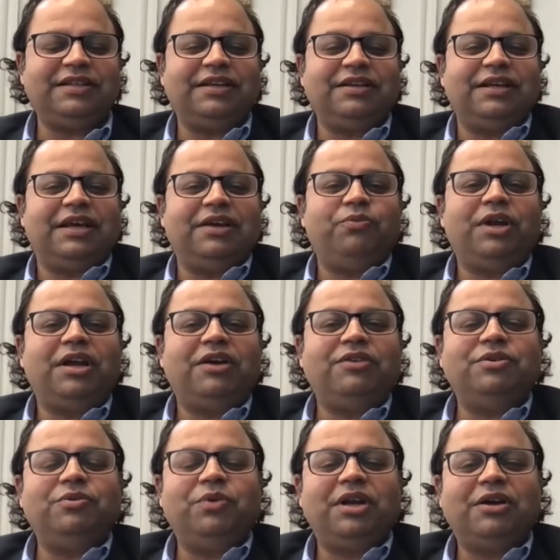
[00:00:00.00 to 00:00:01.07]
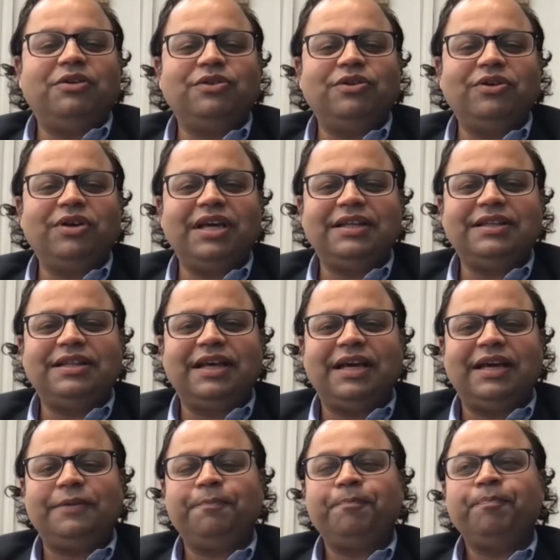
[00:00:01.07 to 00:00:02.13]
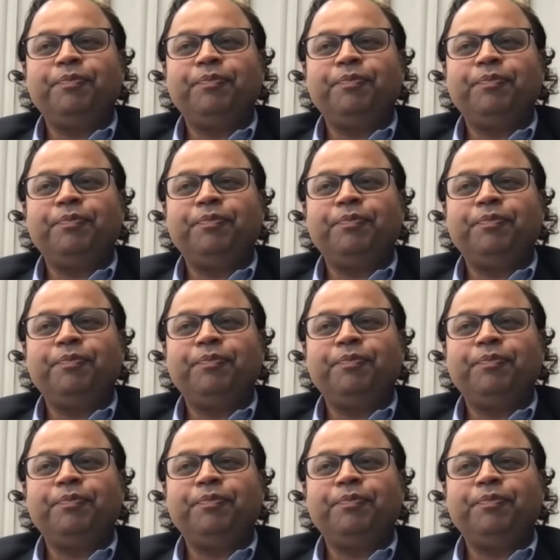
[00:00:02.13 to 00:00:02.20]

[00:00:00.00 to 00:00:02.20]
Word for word: And, and when, I, when I was looking at that,